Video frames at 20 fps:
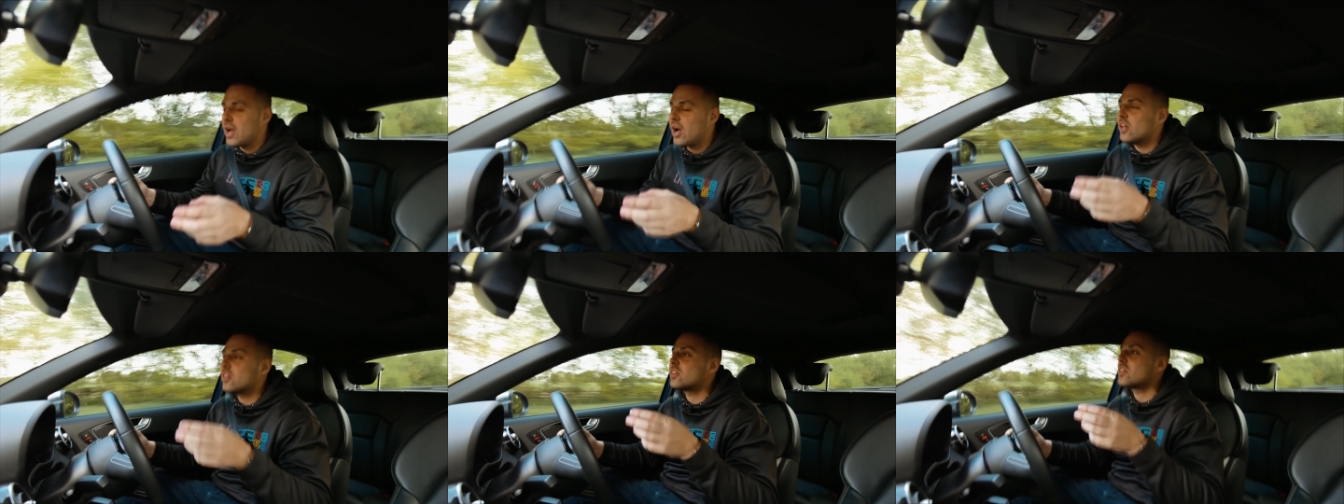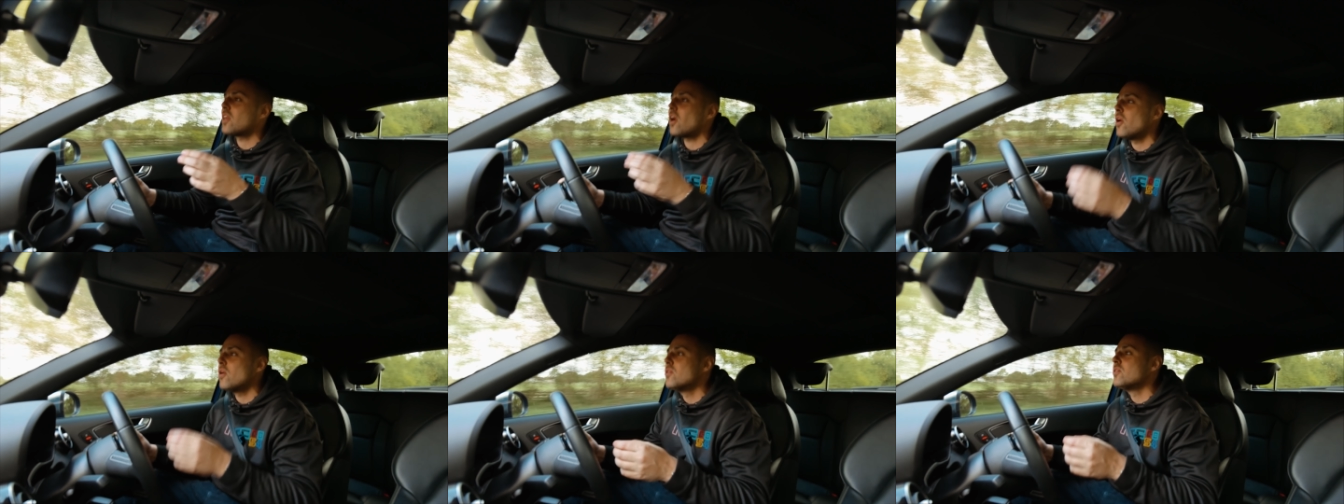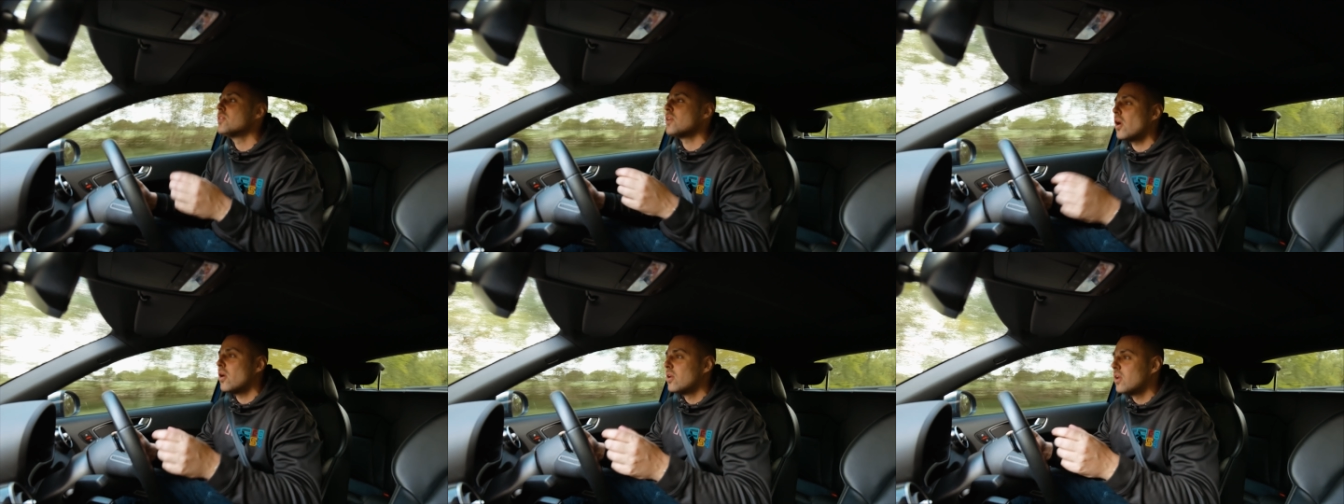I
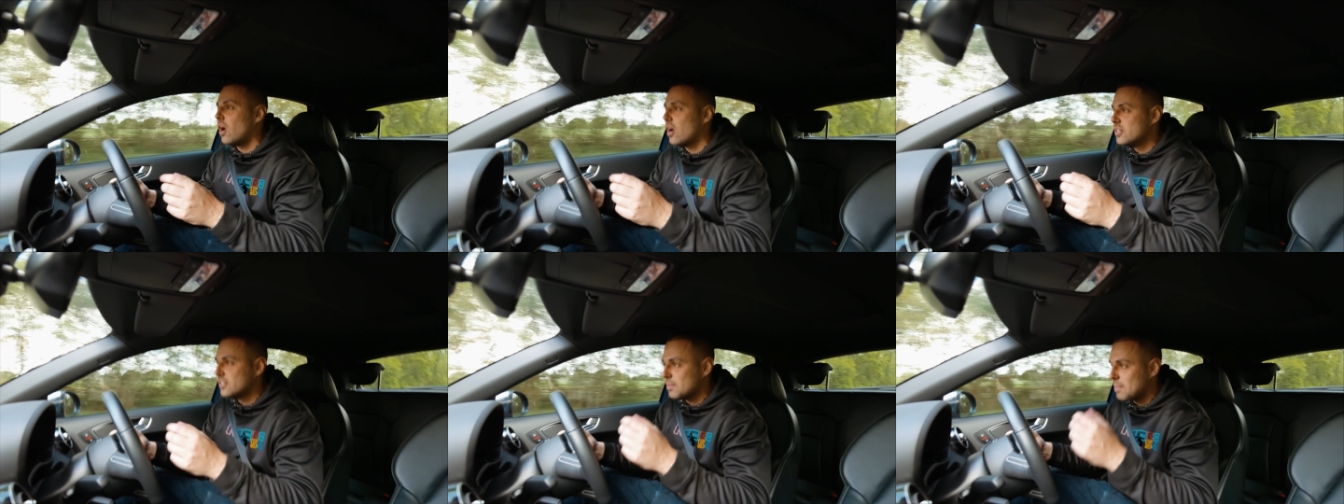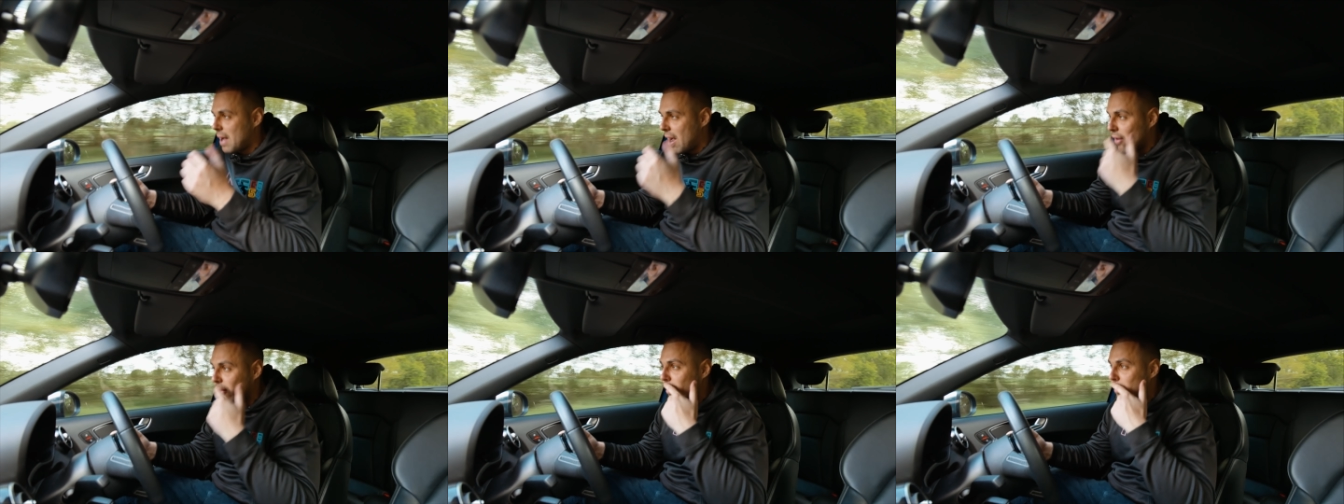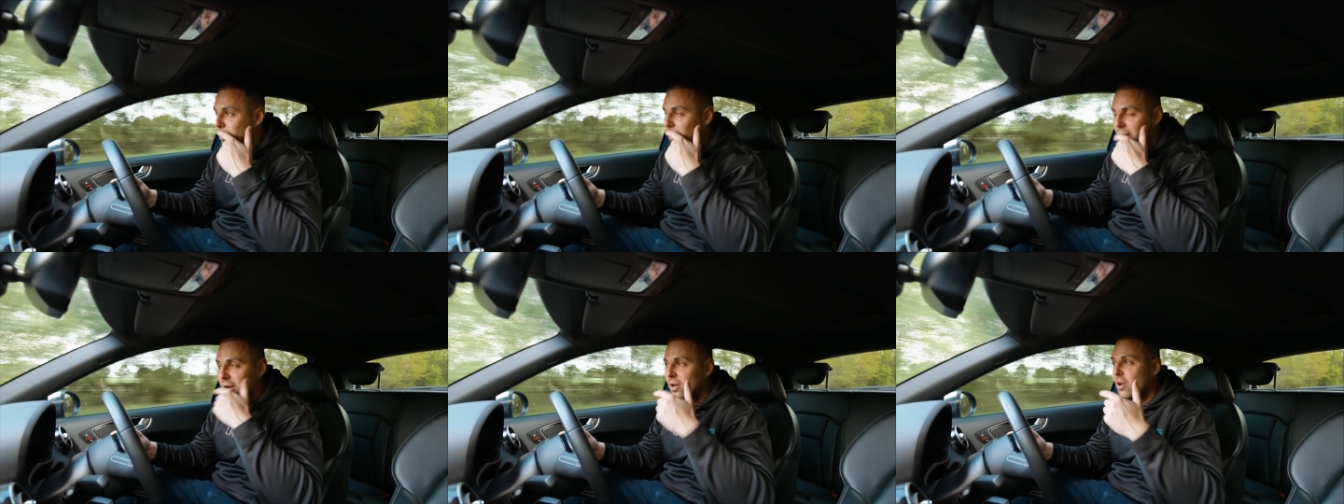don't know loads about
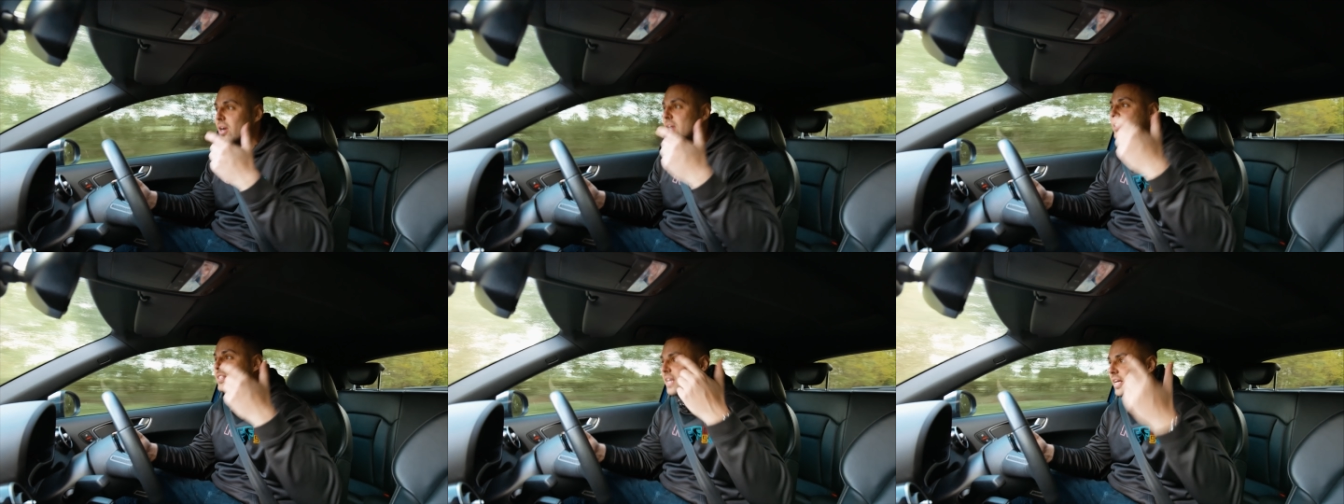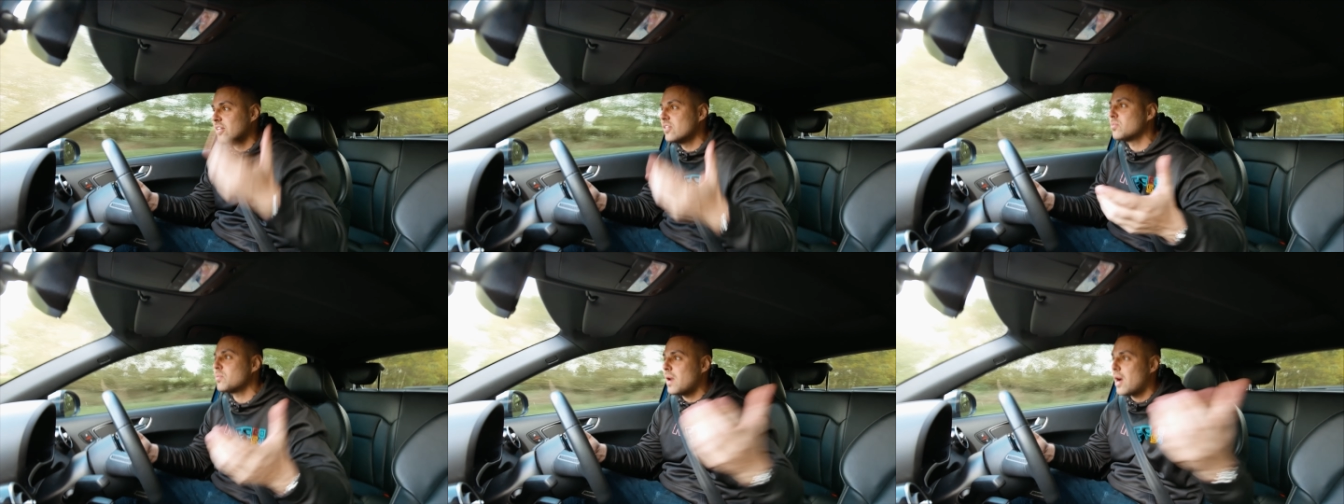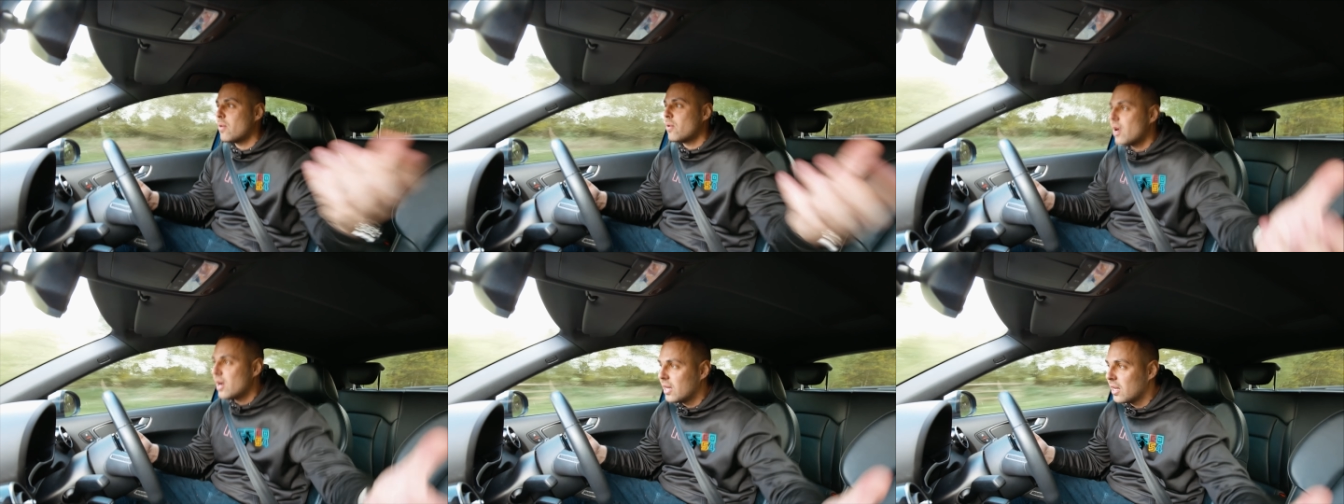them, but like I said as
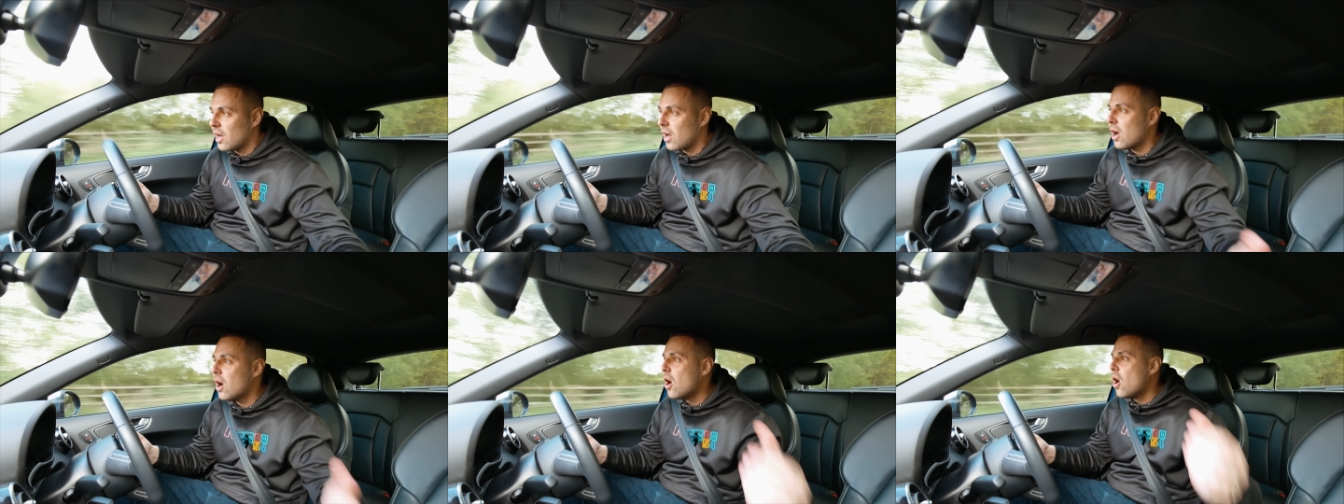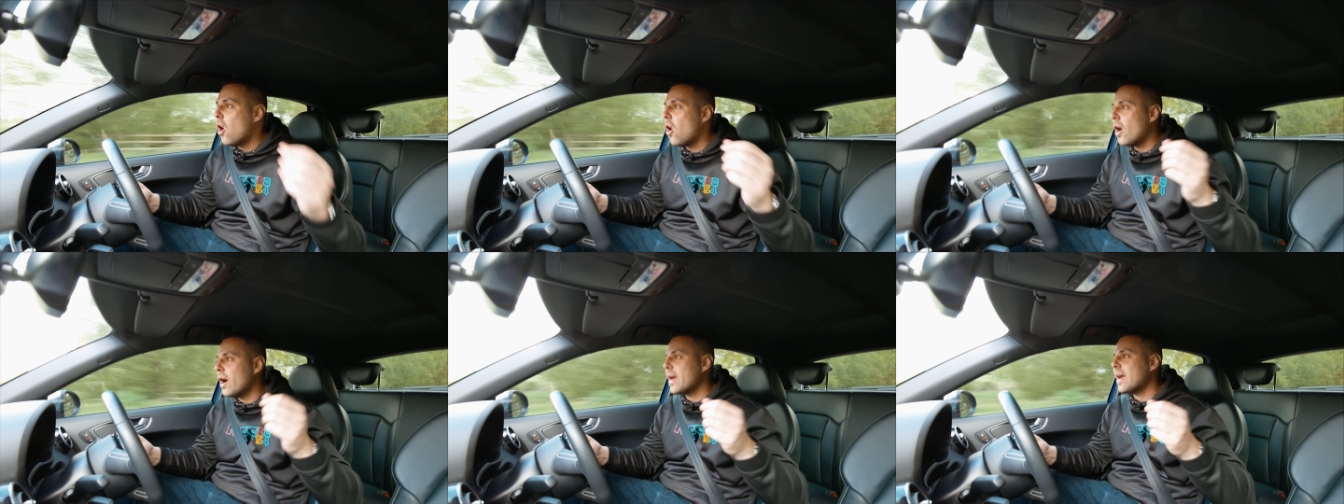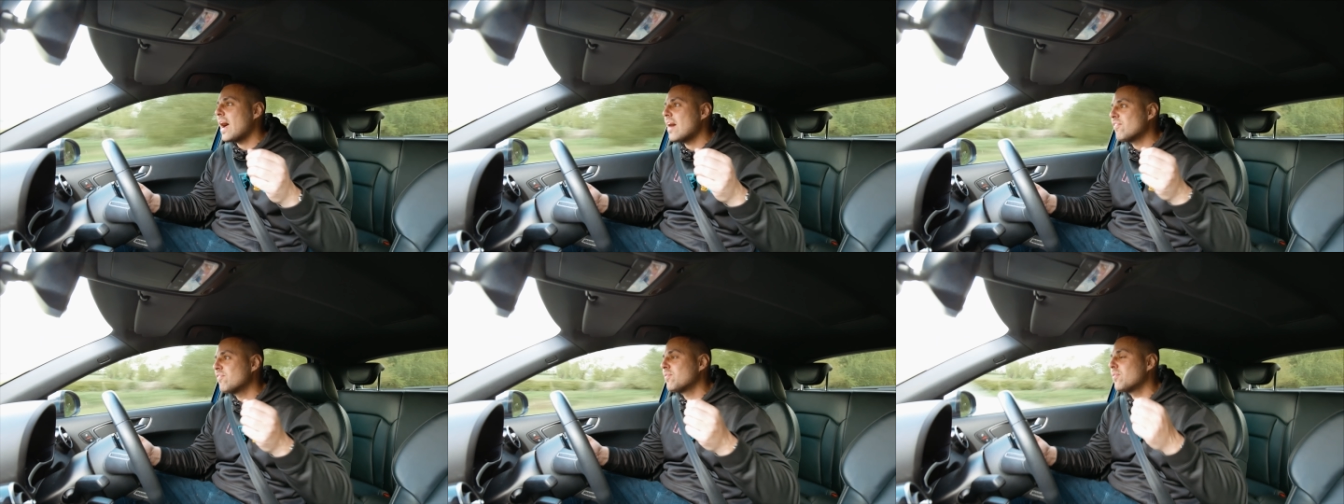well earlier, I
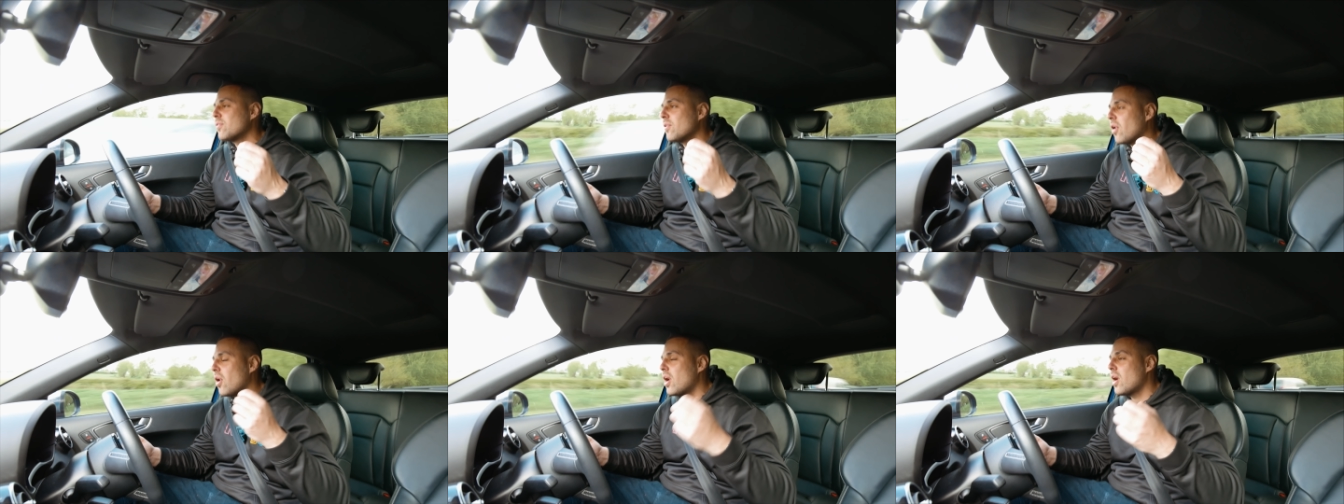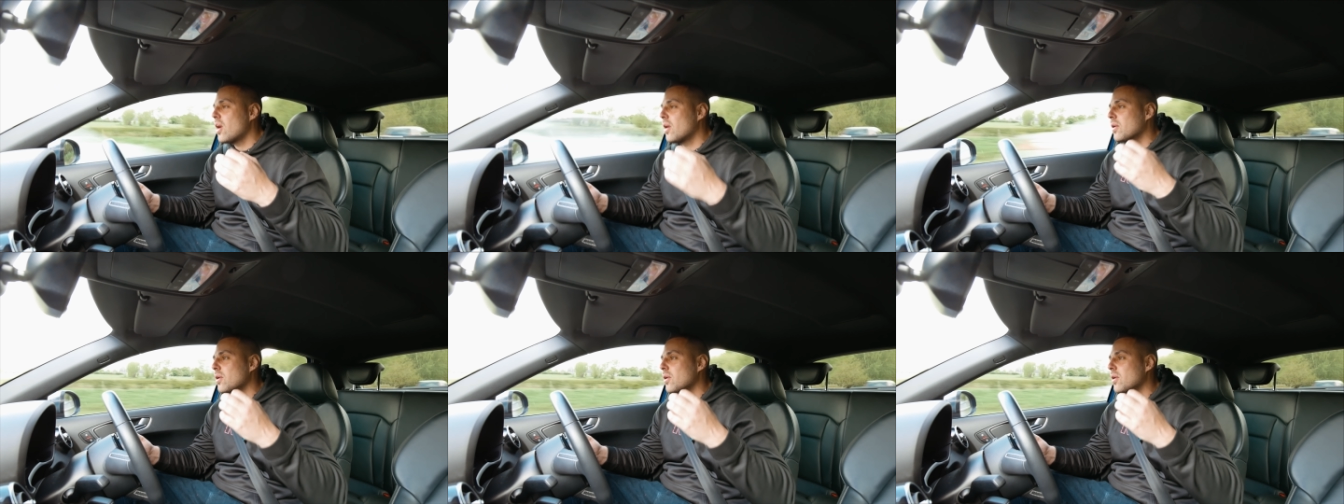have I